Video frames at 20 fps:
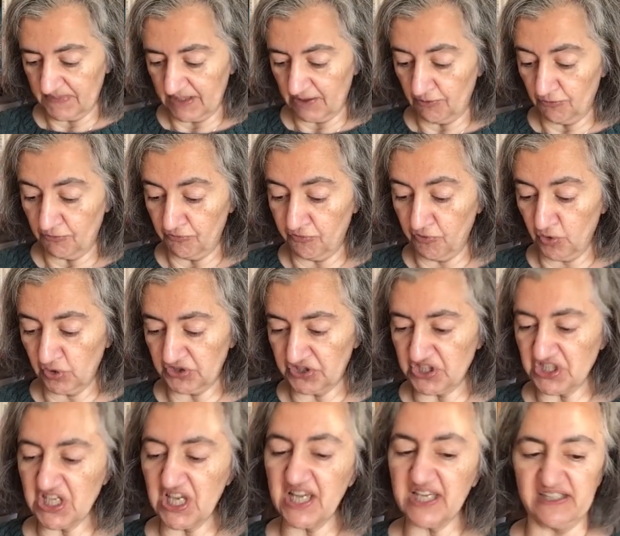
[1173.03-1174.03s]

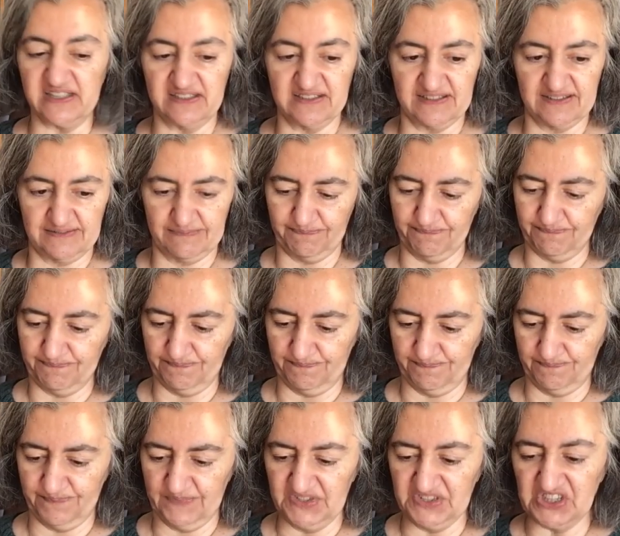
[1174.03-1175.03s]
48
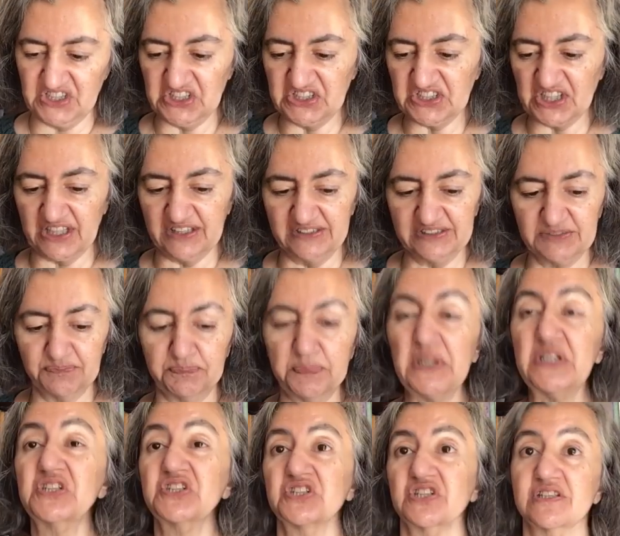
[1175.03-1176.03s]
detailed
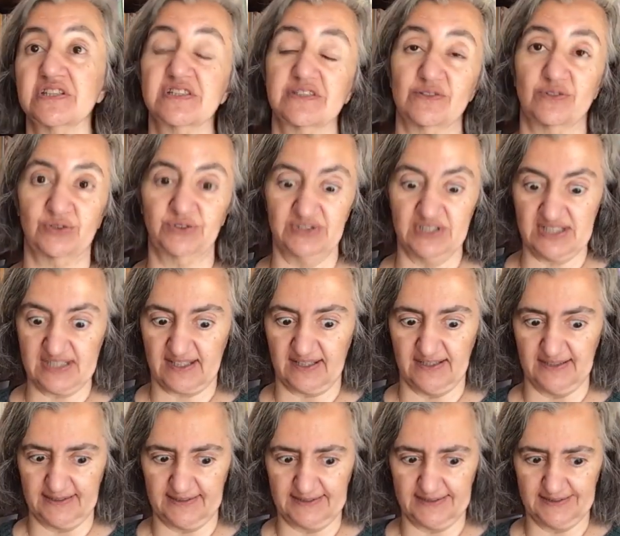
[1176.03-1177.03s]
pictures on the
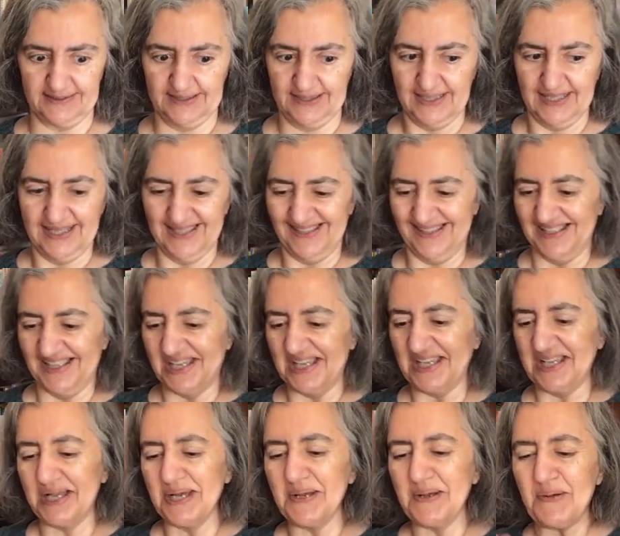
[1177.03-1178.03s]
skunk.
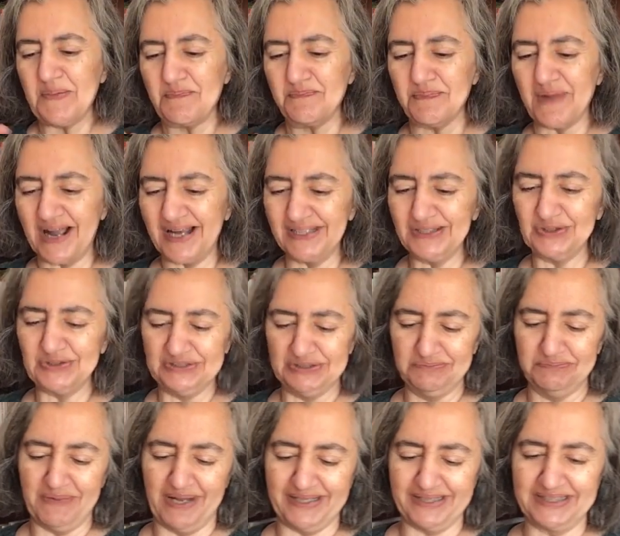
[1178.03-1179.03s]
Milo the
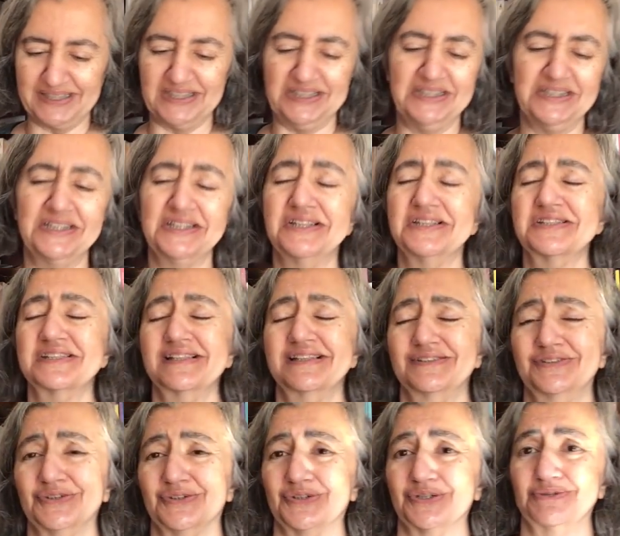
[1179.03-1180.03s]
monkey, he's
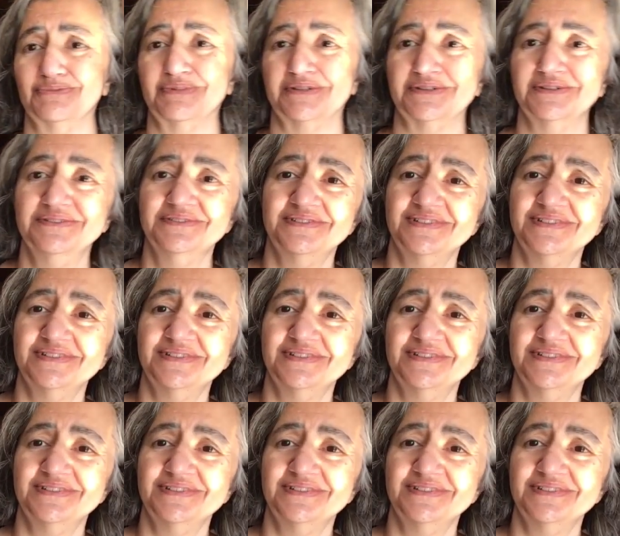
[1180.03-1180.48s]
adorable.